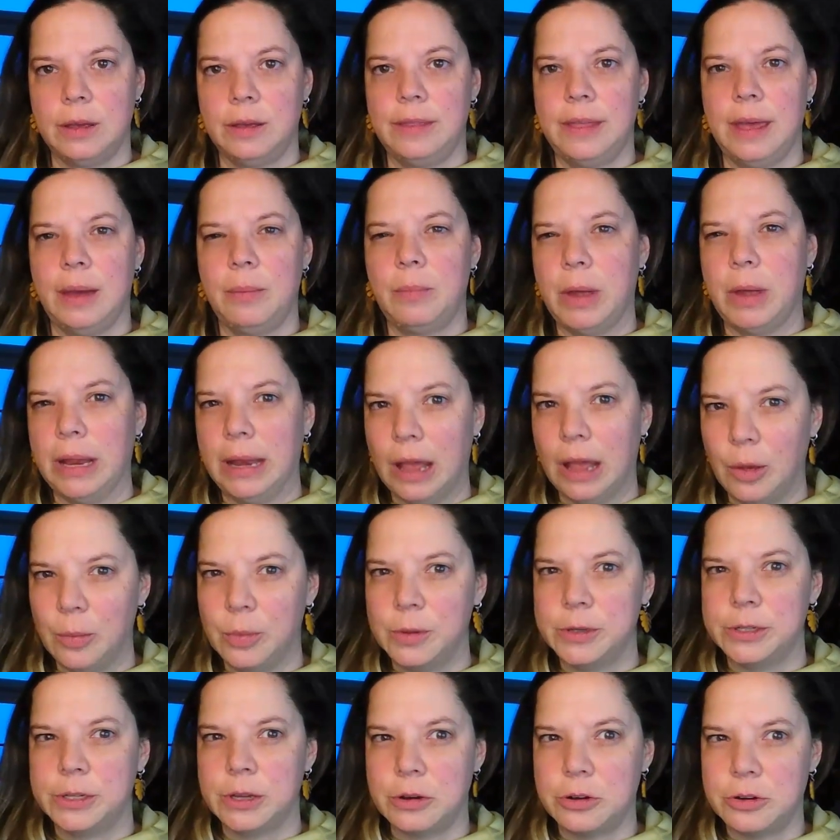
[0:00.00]
That might
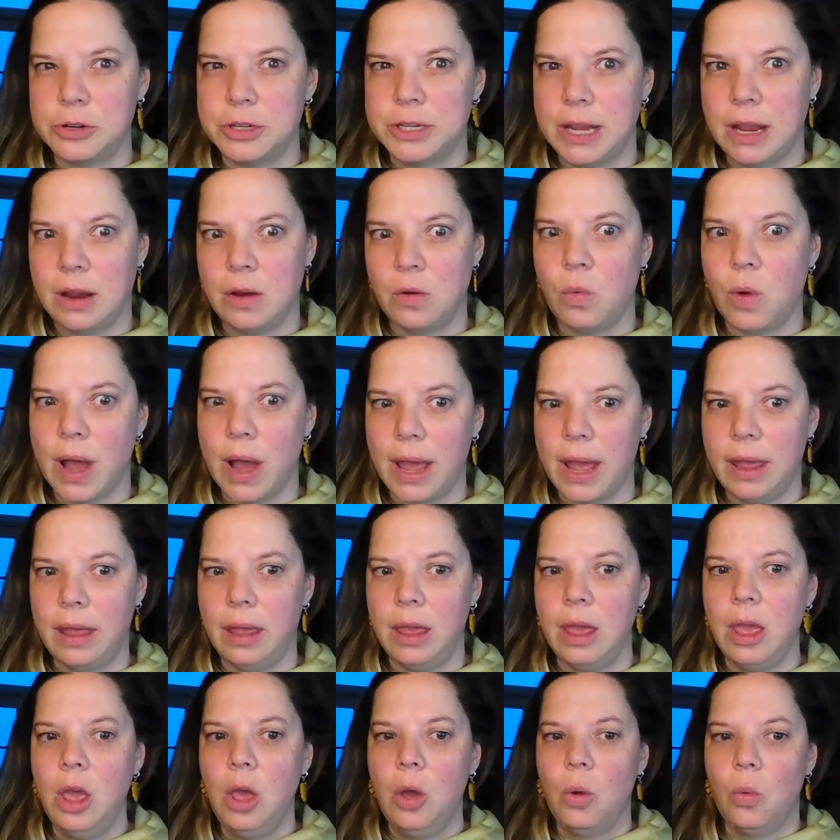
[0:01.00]
help us understand
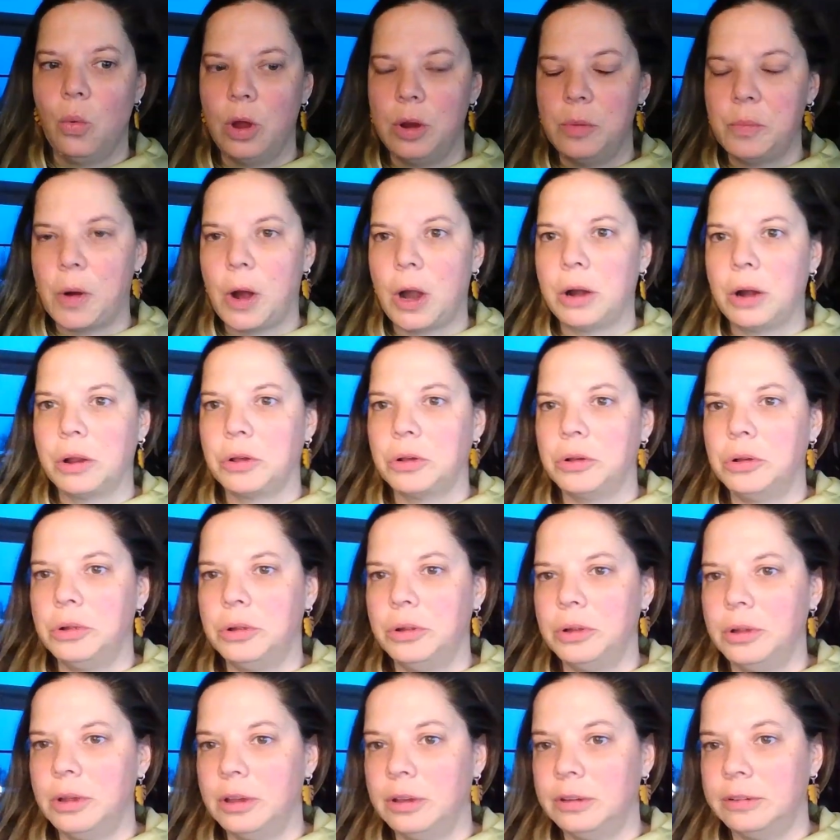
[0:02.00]
why one
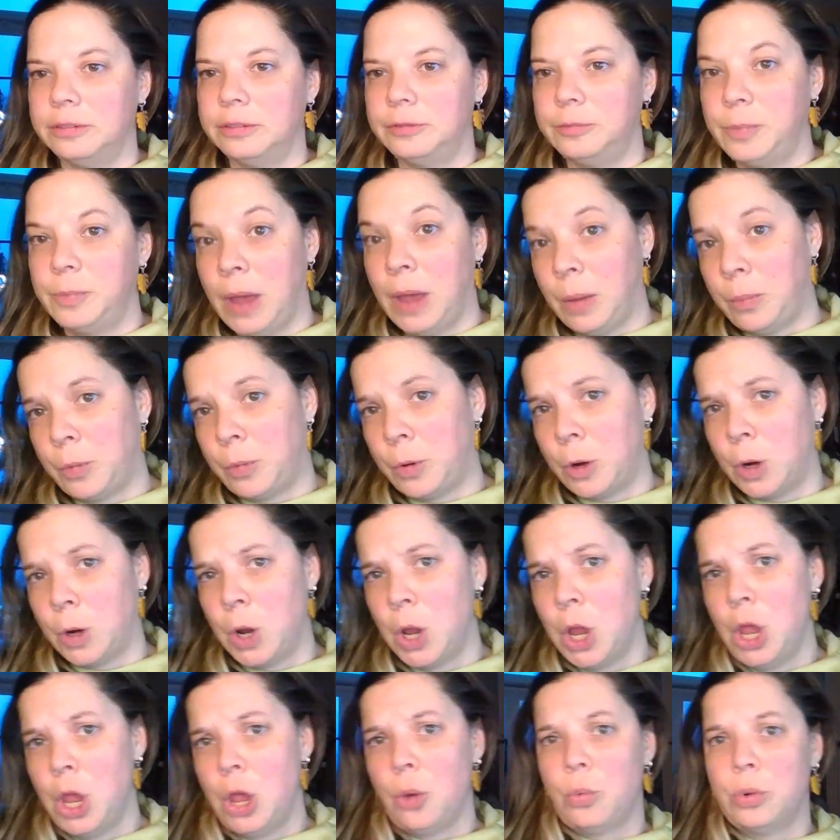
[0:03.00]
particle of pepper
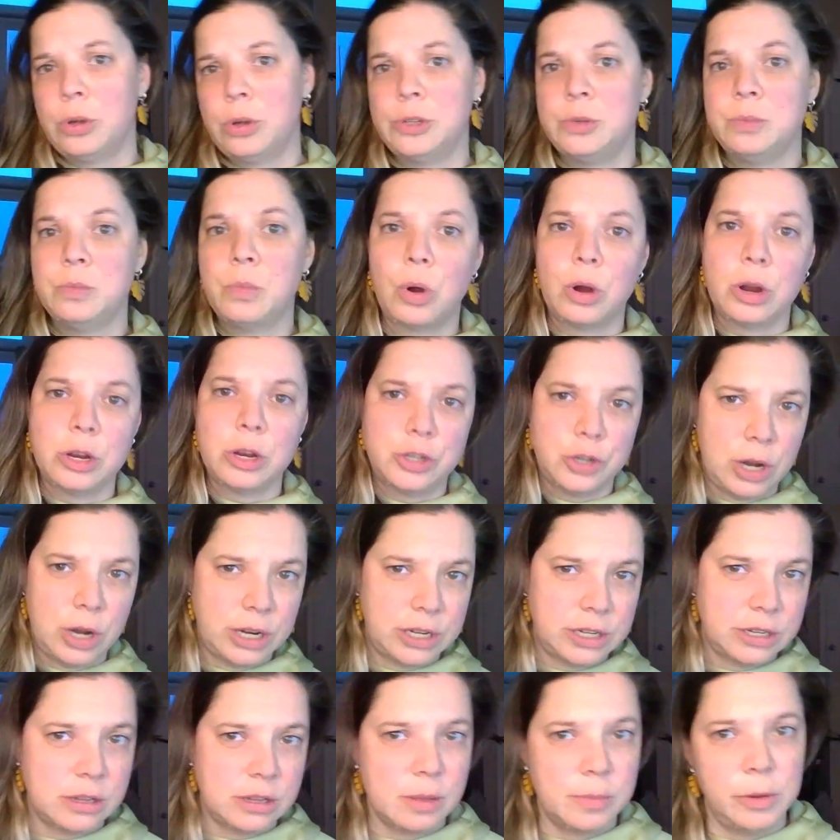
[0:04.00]
was more
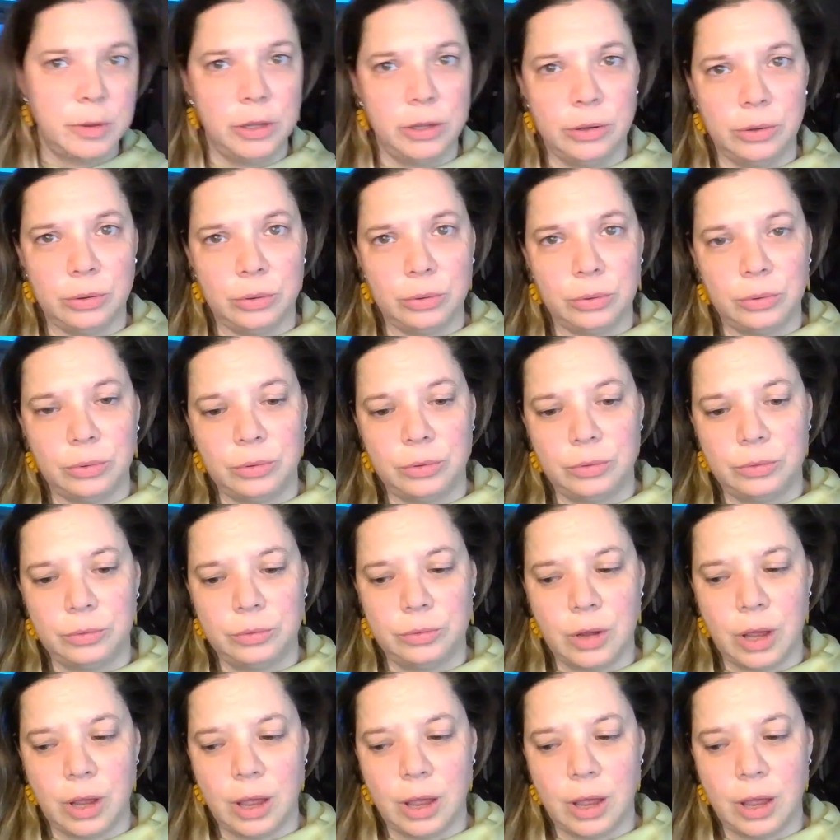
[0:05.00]
attracted to the balloon